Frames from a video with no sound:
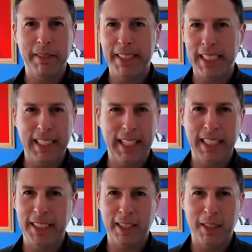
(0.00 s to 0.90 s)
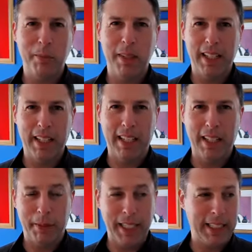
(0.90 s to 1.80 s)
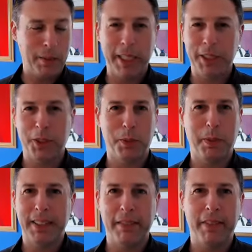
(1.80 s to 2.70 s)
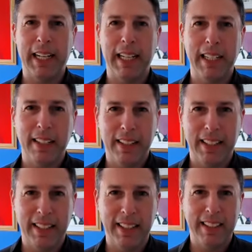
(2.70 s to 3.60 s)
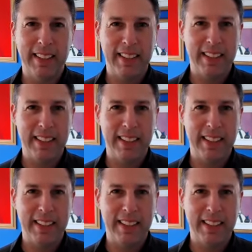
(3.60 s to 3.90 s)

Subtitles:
CTAs on them, and I'm getting the biggest response I ever had. And